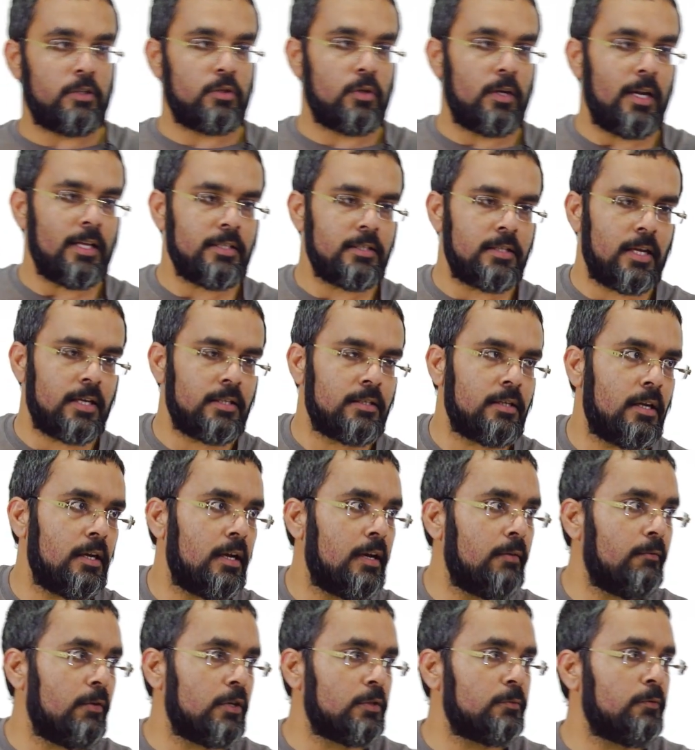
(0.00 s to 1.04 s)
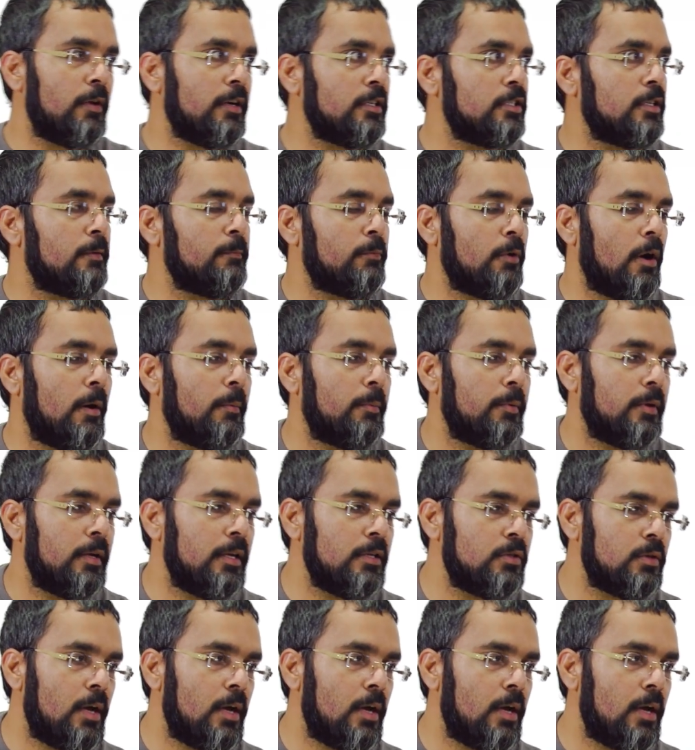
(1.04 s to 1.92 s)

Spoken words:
So let's test our inverse function property.